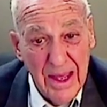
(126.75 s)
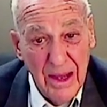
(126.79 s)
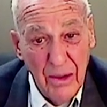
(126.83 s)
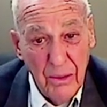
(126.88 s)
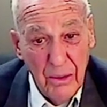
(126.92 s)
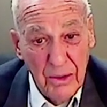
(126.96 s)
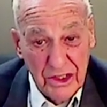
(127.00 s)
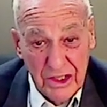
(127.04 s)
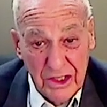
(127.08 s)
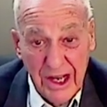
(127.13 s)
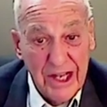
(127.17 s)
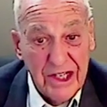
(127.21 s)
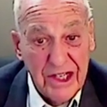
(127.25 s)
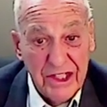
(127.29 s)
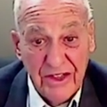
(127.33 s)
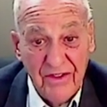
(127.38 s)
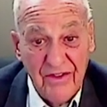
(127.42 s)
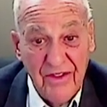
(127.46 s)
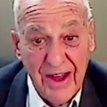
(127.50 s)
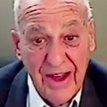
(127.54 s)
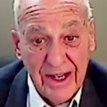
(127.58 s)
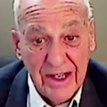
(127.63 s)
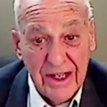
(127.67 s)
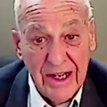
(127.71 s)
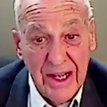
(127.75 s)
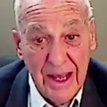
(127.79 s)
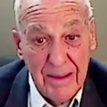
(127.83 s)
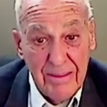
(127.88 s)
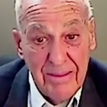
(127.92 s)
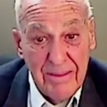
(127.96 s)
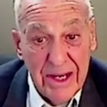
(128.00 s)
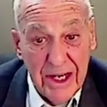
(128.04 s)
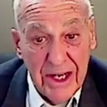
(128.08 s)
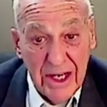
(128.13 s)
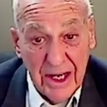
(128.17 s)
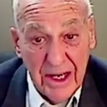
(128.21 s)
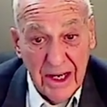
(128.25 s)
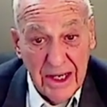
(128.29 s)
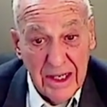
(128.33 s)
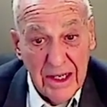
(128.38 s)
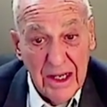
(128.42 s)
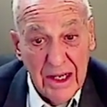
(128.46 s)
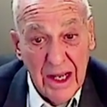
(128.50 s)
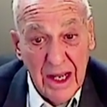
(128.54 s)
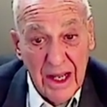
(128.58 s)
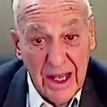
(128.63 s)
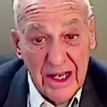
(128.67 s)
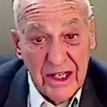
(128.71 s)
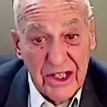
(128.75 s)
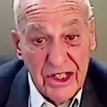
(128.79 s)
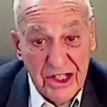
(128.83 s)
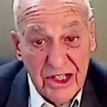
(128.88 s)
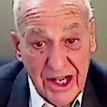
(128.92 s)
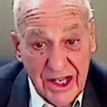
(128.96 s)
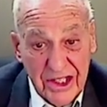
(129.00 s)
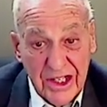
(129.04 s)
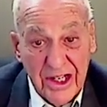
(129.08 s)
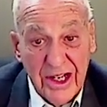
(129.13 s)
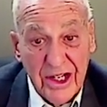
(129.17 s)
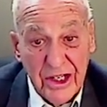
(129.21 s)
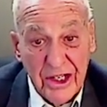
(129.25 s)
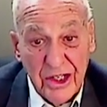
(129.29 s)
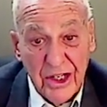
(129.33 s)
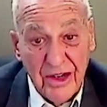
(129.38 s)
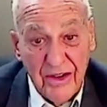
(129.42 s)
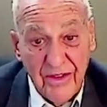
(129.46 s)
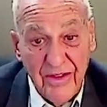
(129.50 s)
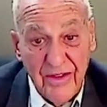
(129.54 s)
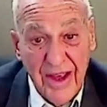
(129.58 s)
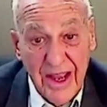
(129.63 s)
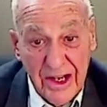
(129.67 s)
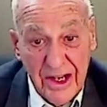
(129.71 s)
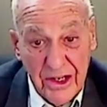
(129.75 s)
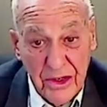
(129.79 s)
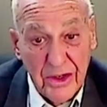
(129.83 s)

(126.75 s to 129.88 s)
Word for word: which takes effect immediately, injected into the vein.